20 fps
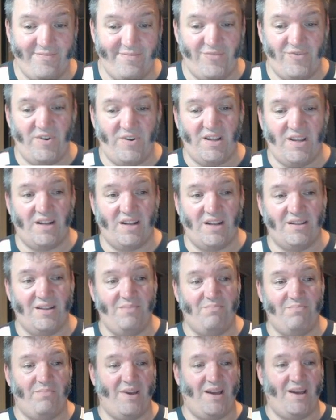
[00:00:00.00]
Pretty
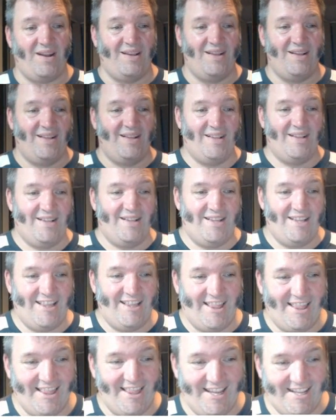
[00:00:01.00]
ugly, but
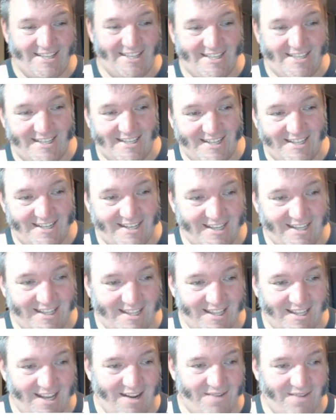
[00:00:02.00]
let's neaten
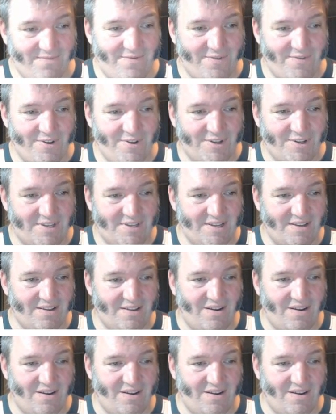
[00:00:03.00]
that up first.